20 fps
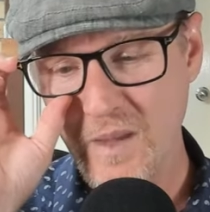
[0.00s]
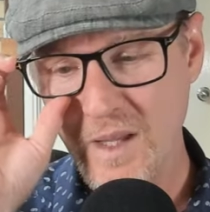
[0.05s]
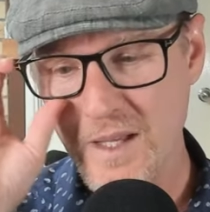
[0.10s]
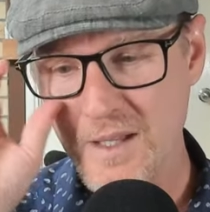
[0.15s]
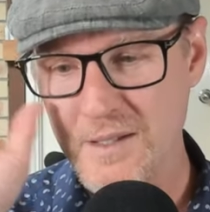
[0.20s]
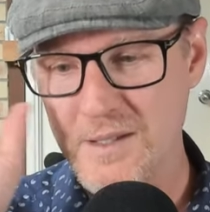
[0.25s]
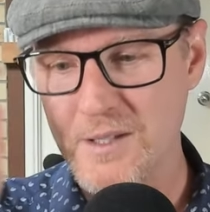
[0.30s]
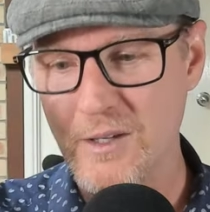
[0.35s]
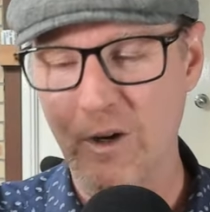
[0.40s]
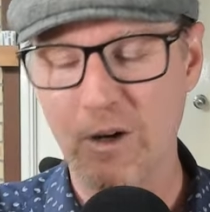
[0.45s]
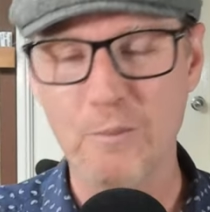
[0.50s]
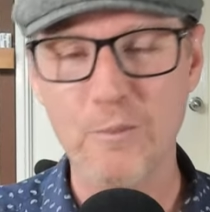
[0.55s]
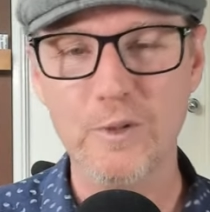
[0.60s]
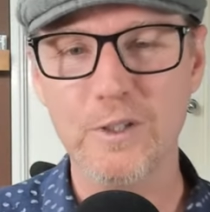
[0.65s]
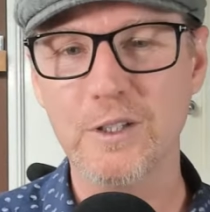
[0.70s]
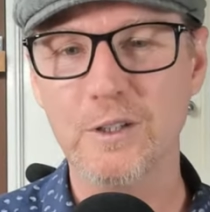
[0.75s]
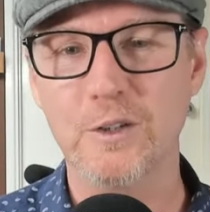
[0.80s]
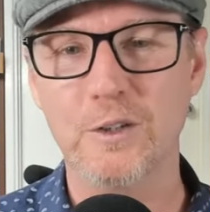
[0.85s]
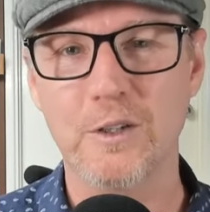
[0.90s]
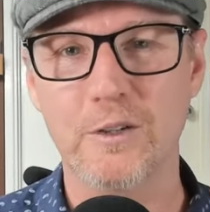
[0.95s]
And so I'm
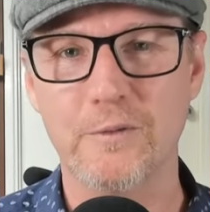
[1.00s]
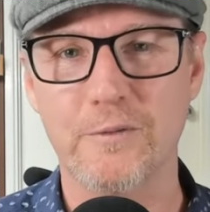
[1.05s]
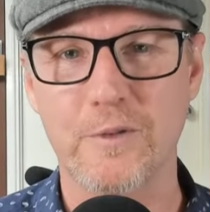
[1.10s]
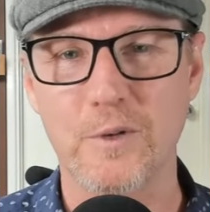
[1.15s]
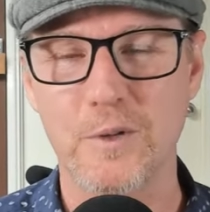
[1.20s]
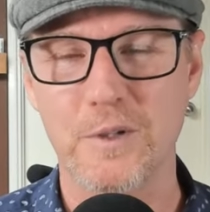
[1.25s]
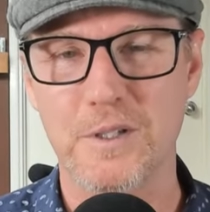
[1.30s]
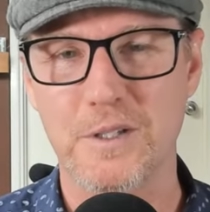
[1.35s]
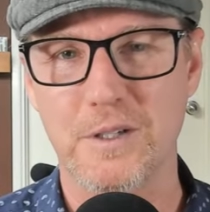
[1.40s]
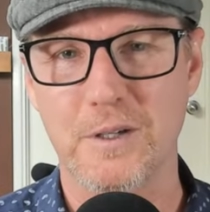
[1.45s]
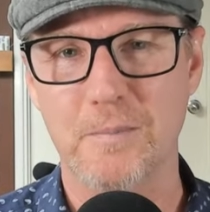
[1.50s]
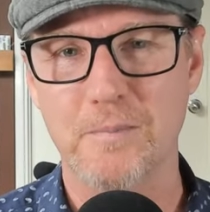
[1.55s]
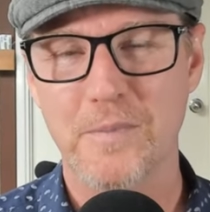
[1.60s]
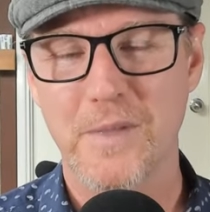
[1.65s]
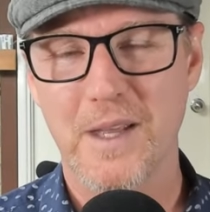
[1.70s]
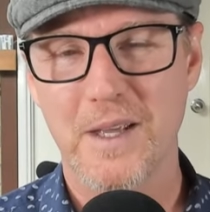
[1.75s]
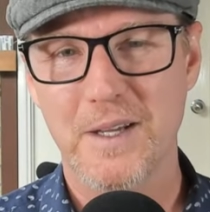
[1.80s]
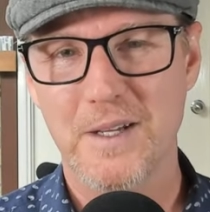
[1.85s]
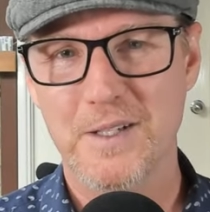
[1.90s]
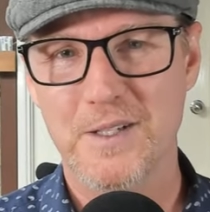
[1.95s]
really looking forward to
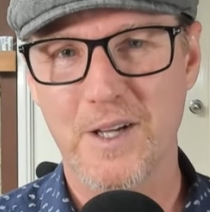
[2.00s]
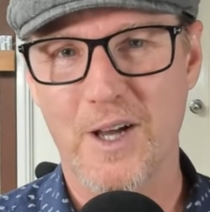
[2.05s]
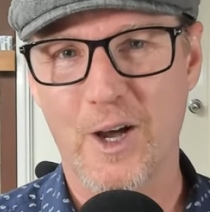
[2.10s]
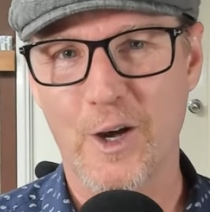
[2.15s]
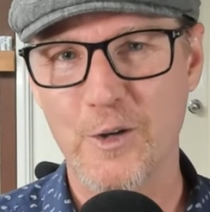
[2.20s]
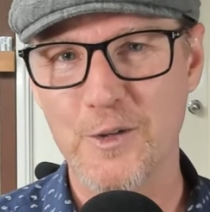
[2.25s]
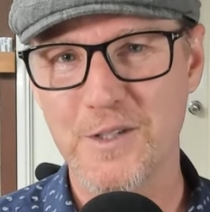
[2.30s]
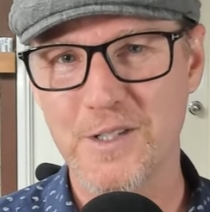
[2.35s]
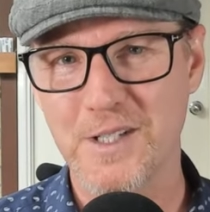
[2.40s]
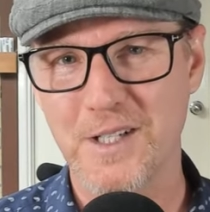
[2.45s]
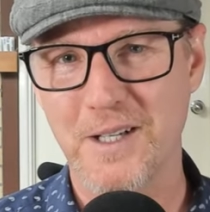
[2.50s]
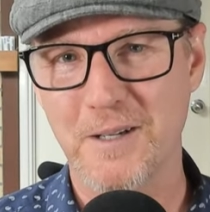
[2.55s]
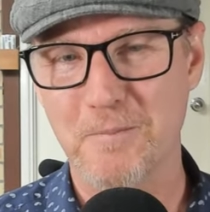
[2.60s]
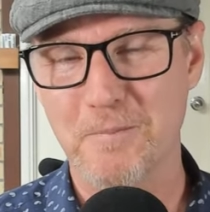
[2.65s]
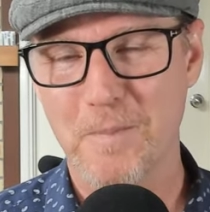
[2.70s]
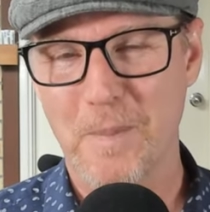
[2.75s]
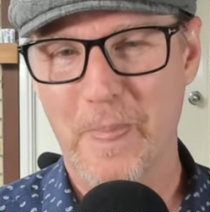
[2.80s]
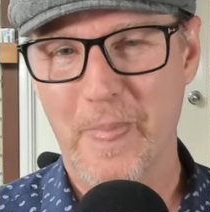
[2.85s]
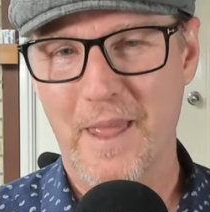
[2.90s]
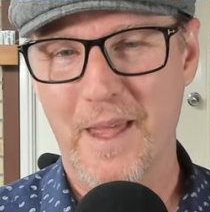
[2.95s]
to hosting
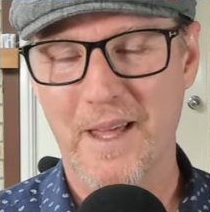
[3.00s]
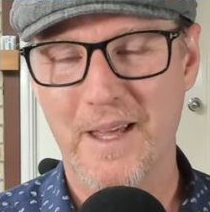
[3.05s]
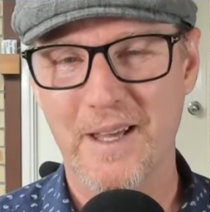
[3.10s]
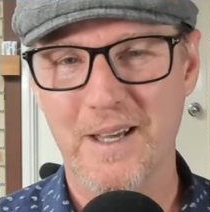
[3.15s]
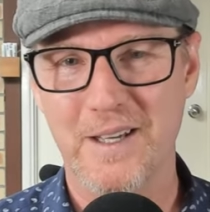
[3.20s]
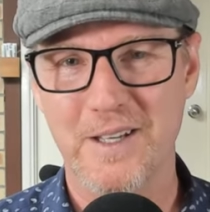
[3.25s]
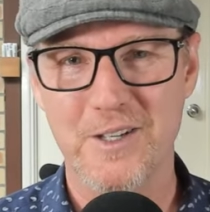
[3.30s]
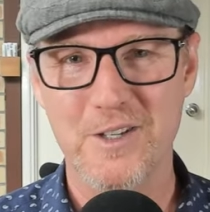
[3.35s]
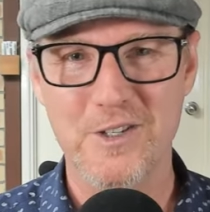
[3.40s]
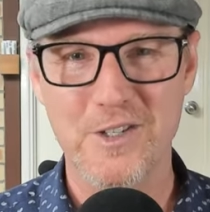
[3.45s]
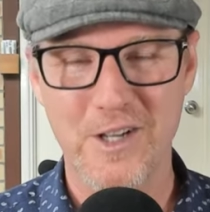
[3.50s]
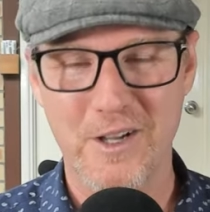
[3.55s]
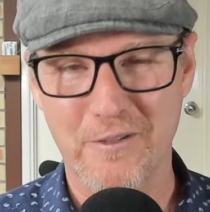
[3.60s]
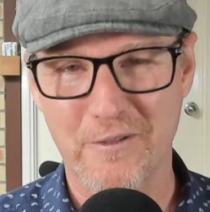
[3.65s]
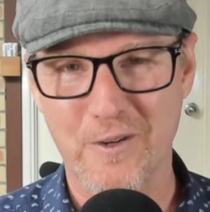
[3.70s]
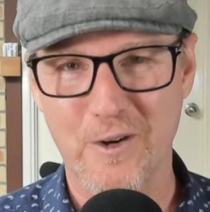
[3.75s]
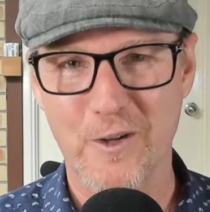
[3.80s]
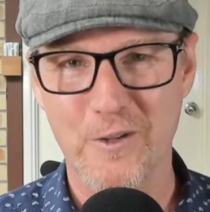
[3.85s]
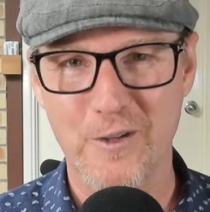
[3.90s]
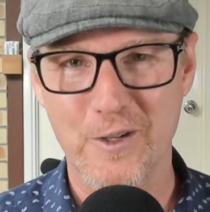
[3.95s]
uh,
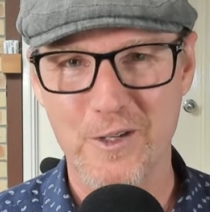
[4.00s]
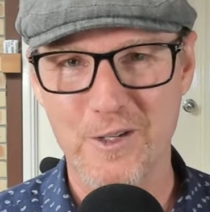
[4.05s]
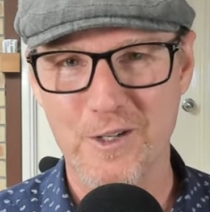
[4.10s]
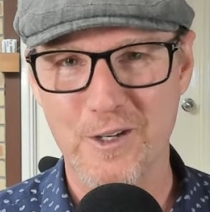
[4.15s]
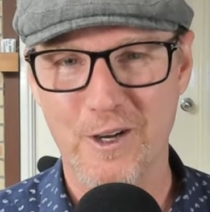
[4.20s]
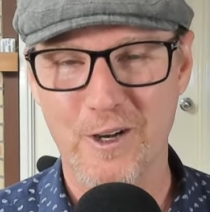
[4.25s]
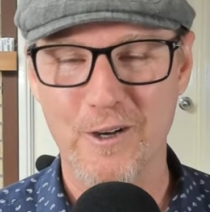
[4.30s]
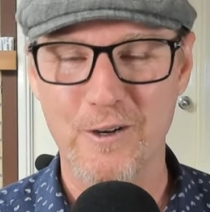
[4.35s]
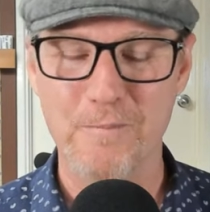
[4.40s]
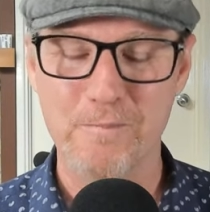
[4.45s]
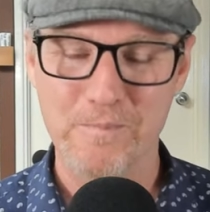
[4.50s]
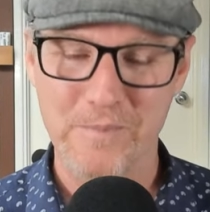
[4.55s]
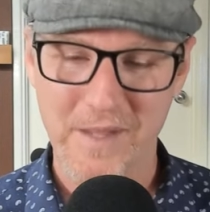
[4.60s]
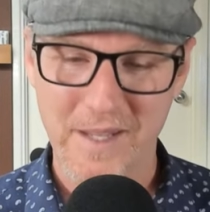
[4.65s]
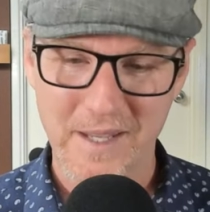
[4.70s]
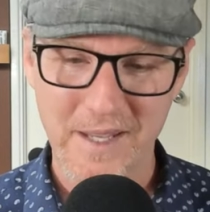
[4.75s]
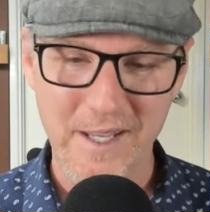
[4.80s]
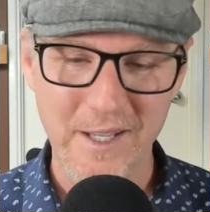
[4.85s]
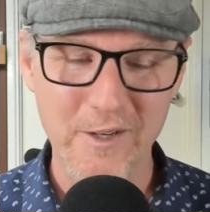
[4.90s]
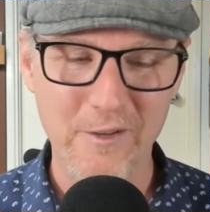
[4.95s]
Jeff on the show
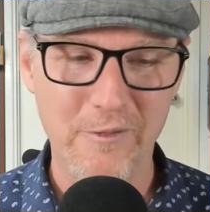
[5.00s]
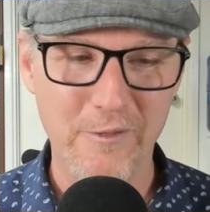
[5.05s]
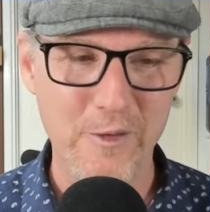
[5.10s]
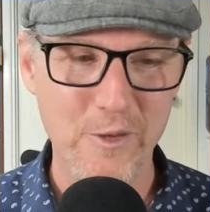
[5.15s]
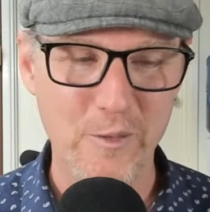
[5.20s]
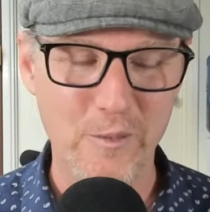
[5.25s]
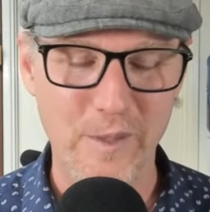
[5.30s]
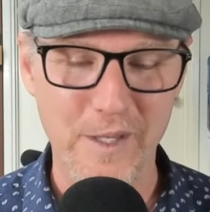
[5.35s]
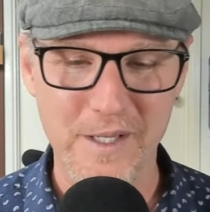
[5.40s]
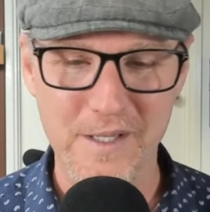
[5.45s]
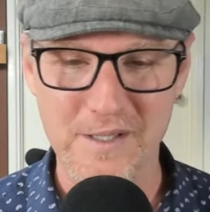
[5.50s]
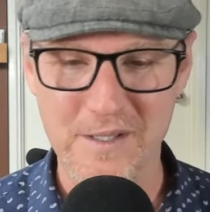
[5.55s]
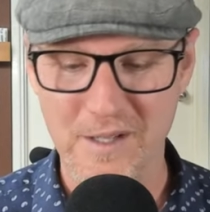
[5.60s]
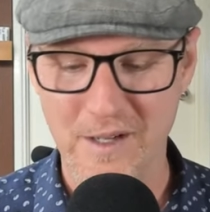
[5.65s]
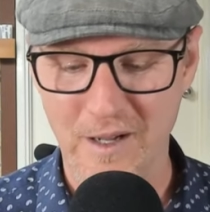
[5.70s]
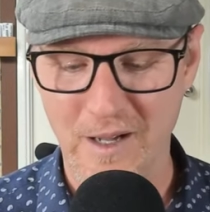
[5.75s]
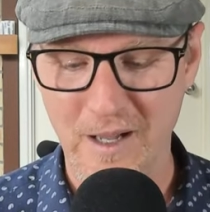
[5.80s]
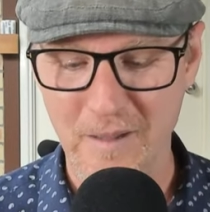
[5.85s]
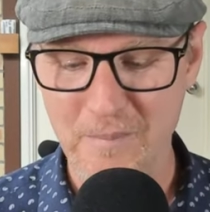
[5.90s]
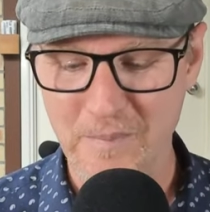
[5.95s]
in a few weeks'
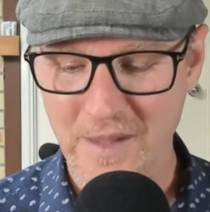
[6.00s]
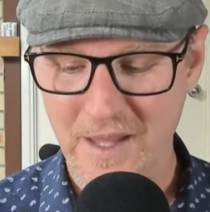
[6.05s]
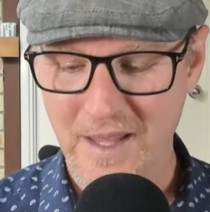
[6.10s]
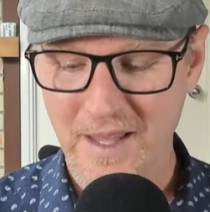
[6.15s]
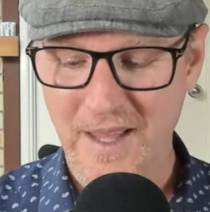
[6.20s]
time.